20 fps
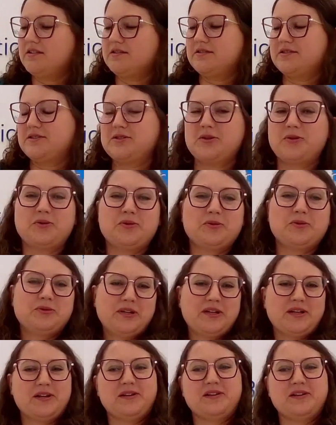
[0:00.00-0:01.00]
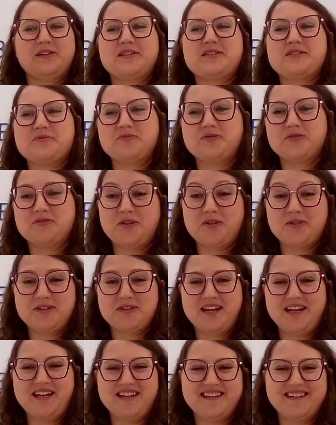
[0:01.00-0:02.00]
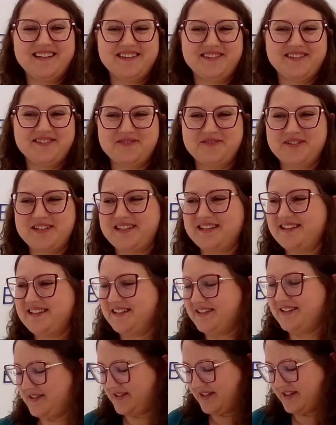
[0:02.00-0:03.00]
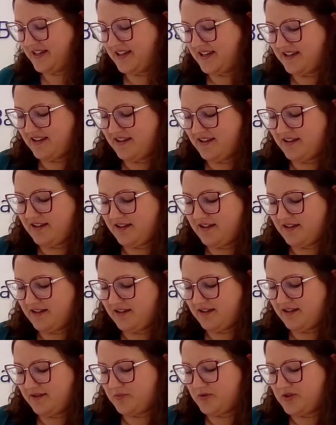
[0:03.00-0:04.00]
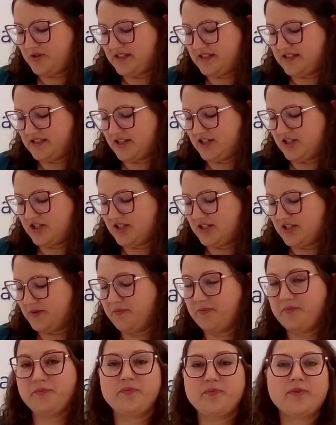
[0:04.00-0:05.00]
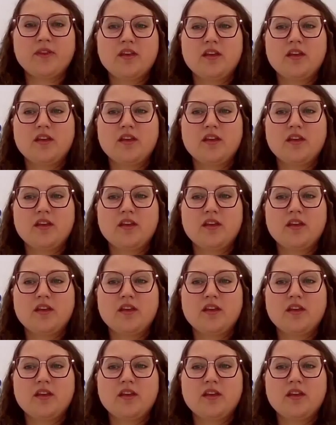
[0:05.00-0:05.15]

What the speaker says: so let's move on with the presentation.